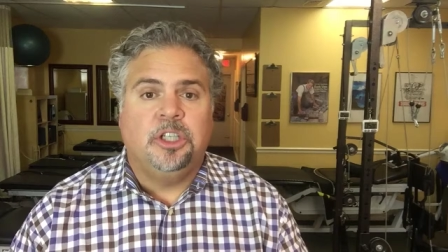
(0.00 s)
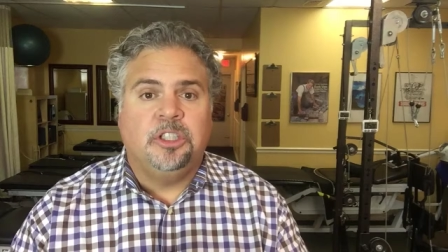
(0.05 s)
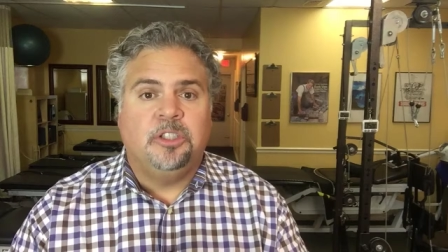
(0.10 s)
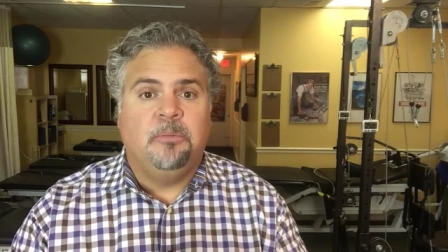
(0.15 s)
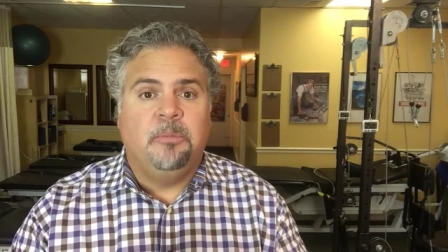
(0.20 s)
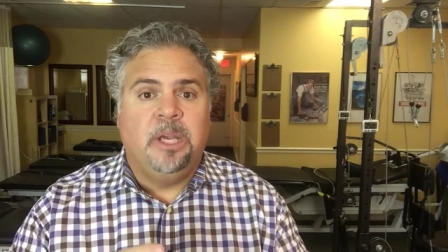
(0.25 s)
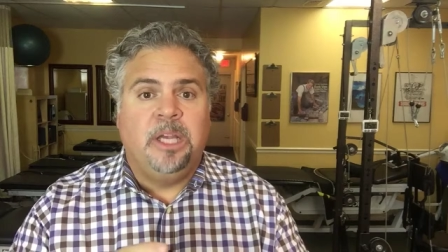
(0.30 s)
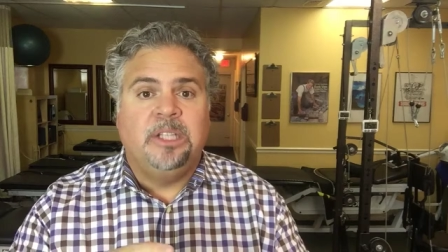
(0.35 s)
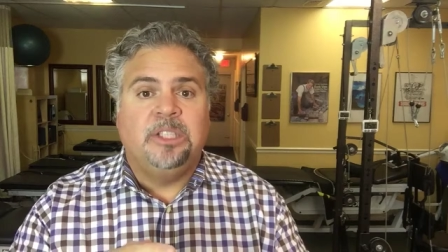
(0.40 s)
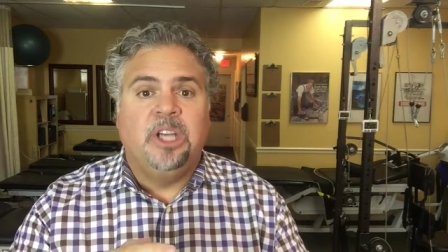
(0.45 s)

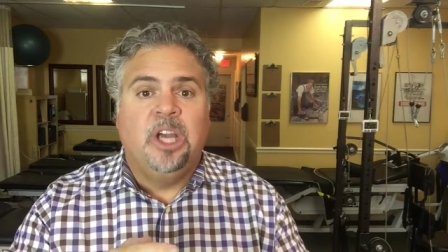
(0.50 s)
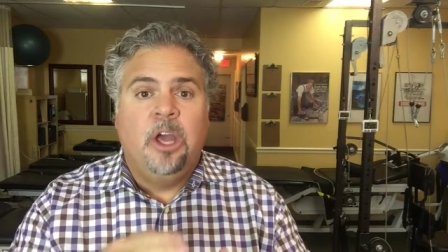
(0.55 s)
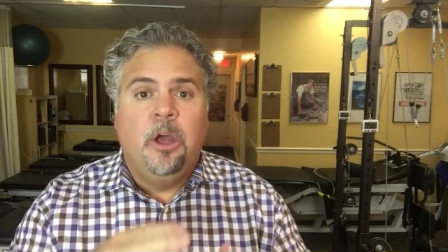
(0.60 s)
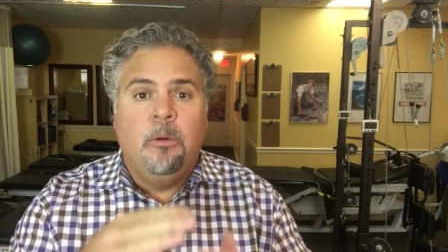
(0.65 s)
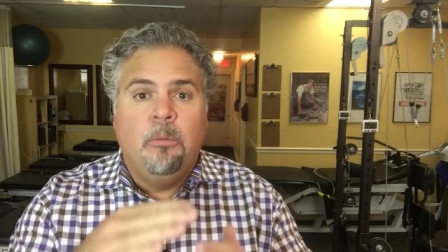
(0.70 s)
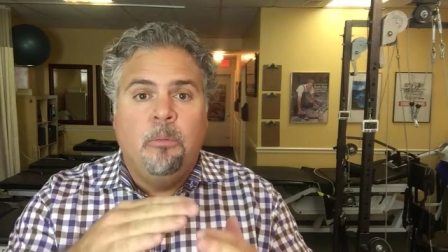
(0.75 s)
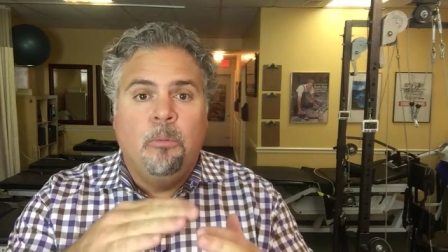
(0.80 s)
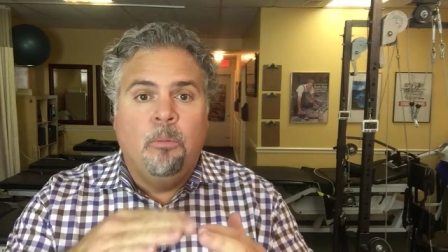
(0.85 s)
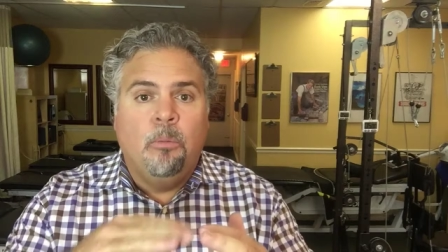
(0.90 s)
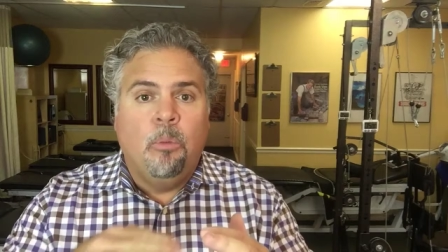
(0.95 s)
just means
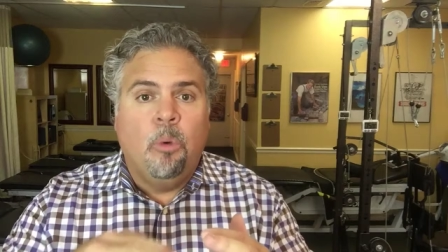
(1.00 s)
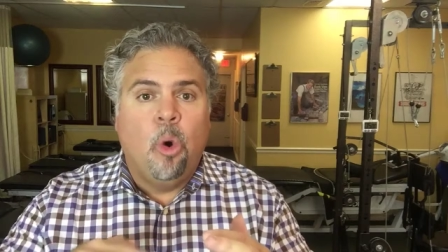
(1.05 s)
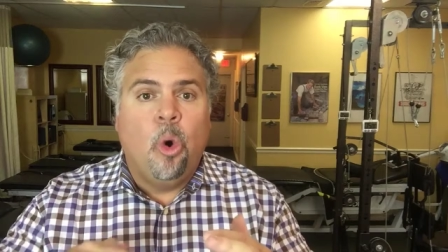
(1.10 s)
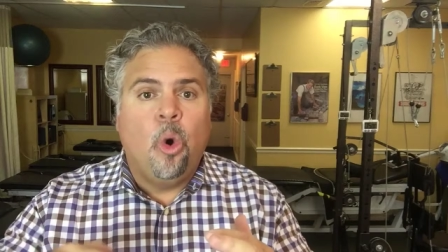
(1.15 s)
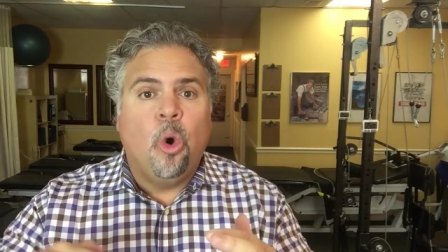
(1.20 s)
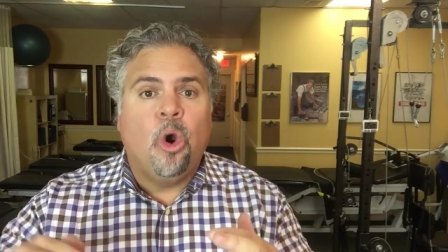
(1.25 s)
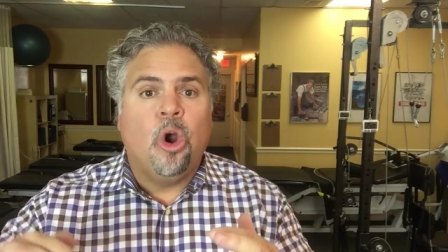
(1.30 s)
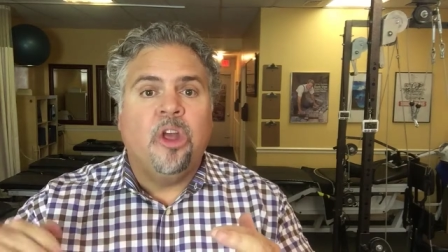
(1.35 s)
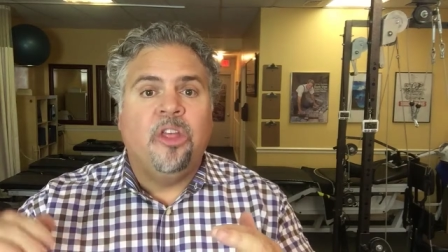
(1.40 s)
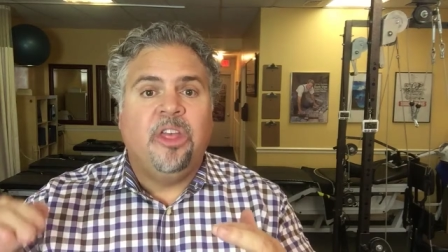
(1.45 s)

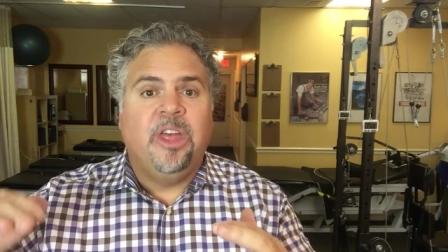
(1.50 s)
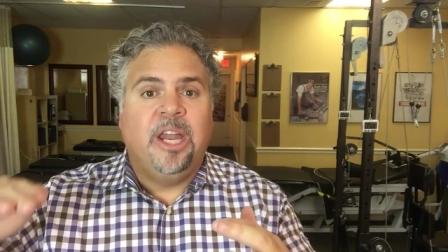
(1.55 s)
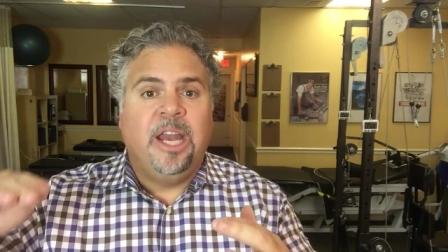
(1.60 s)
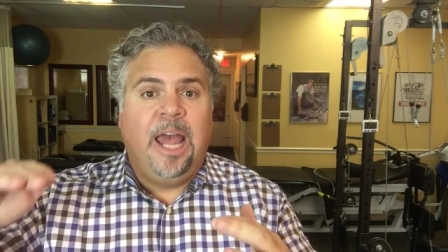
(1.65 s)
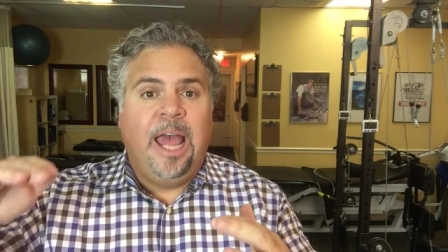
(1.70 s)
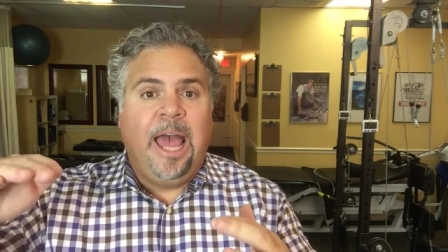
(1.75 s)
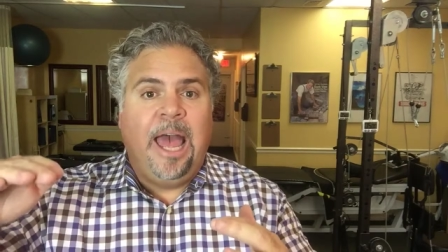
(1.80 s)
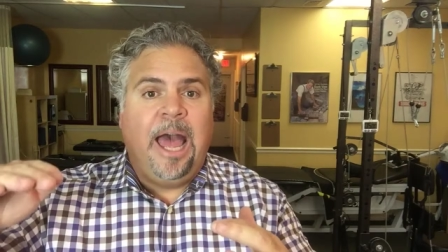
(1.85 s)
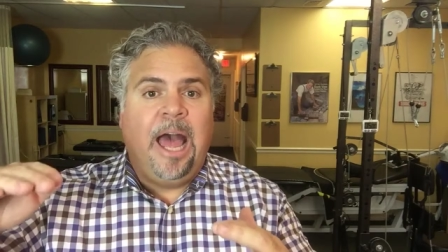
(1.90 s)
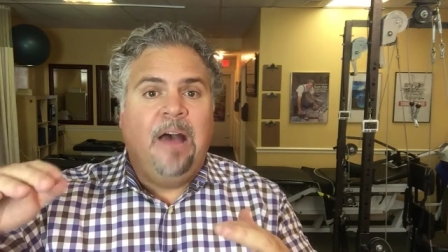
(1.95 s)
more than
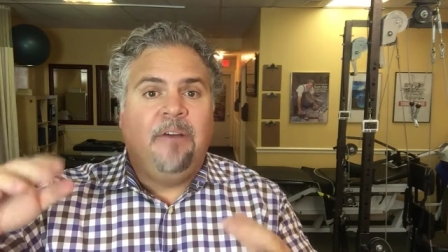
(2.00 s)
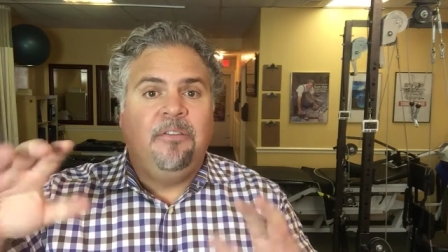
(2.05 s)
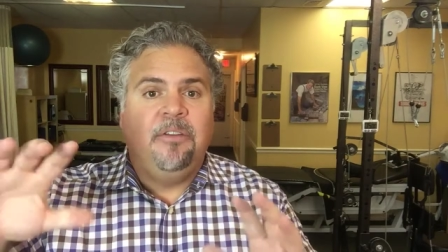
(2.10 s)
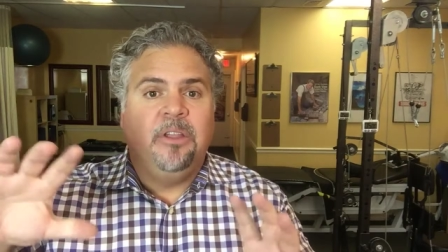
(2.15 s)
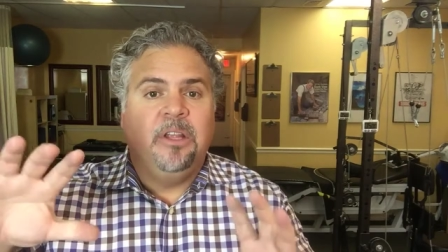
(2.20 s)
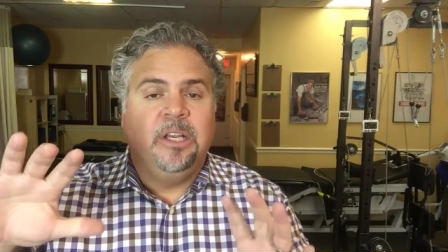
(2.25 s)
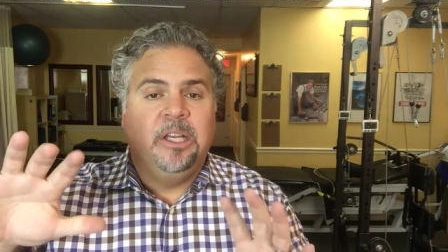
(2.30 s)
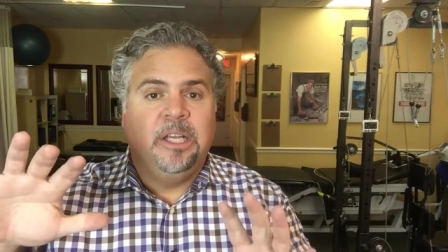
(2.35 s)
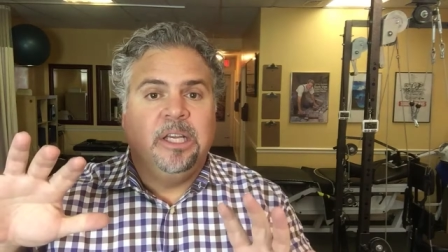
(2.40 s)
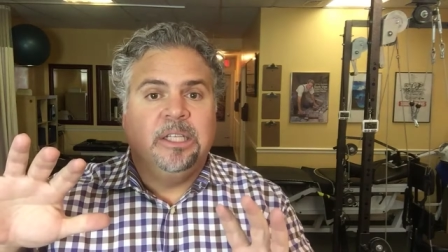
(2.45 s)
half of
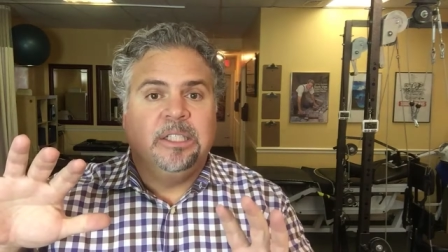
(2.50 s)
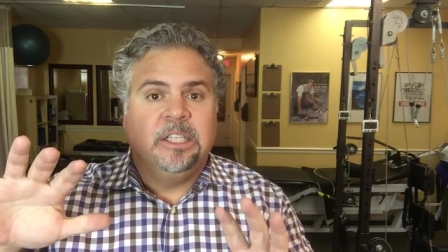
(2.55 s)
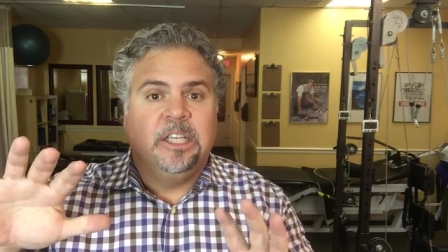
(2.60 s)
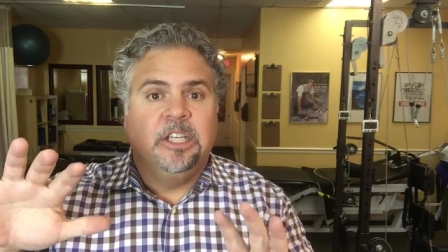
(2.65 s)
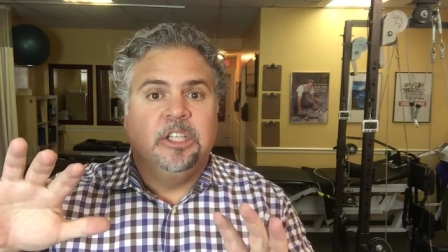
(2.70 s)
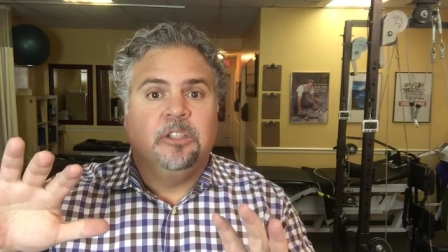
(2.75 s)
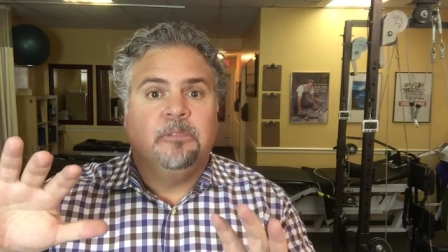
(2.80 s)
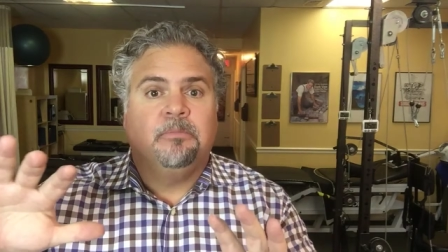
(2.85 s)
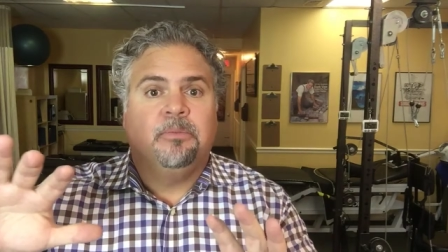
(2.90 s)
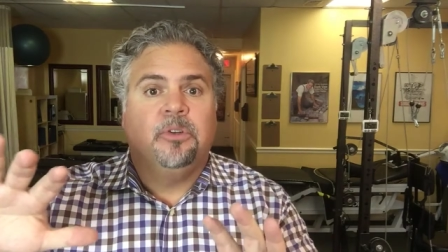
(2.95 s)
the disc
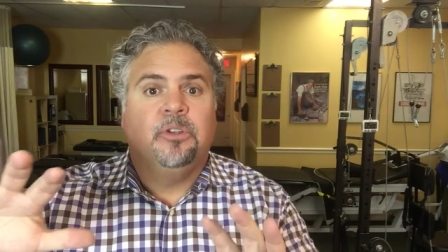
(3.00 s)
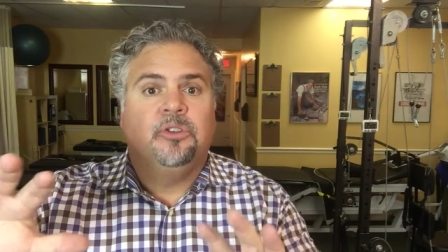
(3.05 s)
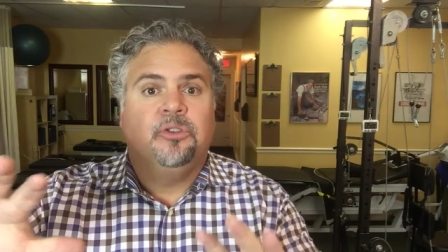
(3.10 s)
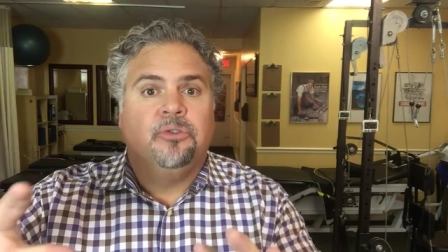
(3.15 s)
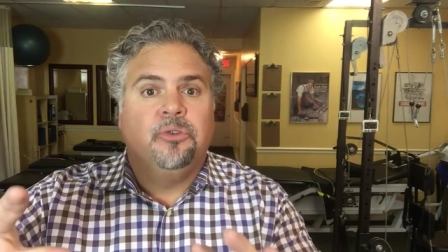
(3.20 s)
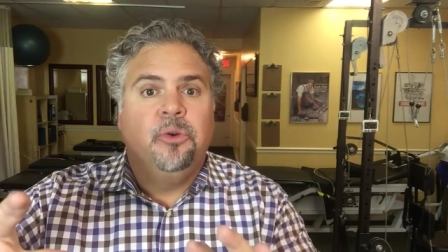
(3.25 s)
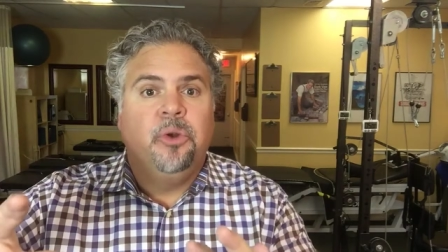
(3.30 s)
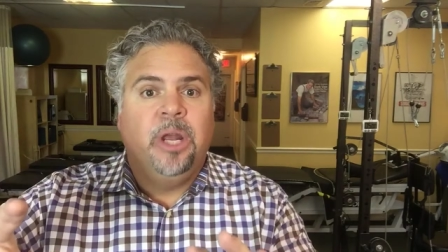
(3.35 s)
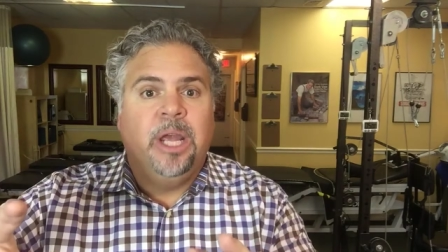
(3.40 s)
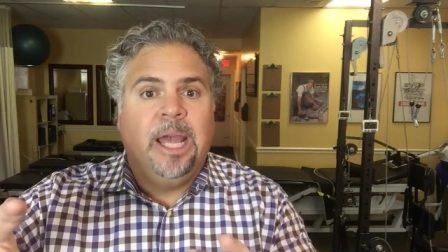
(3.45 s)
is
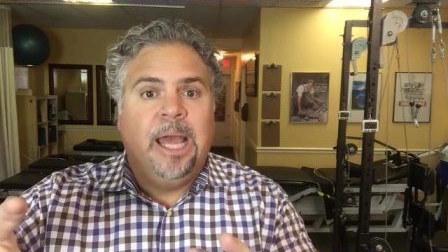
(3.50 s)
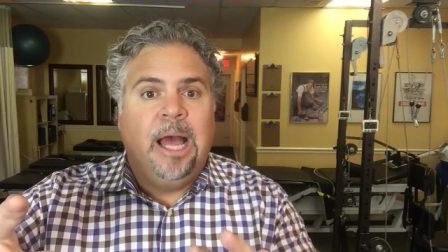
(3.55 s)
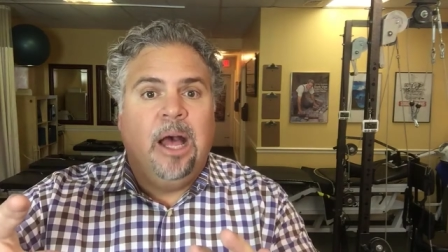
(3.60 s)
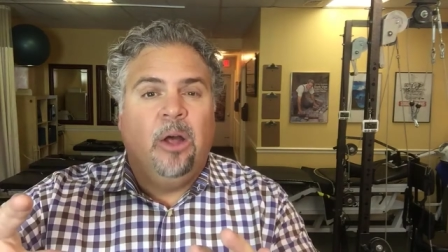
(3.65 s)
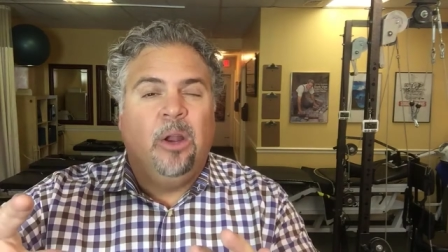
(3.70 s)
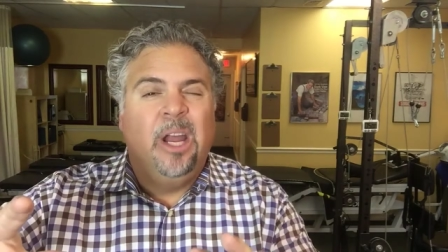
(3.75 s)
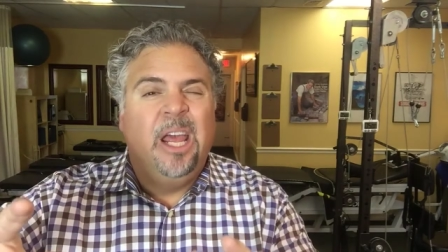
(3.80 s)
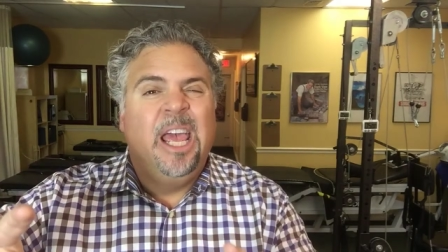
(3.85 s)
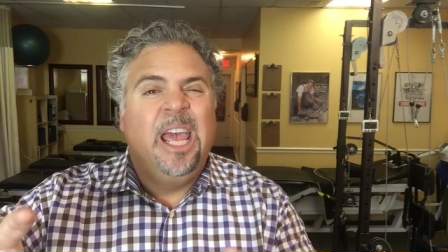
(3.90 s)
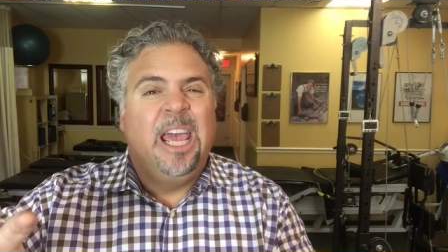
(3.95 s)
protruding
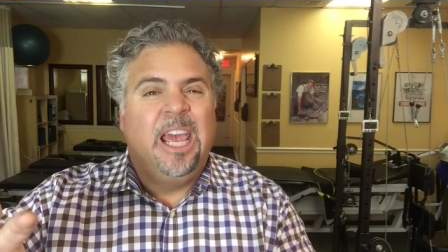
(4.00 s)
out,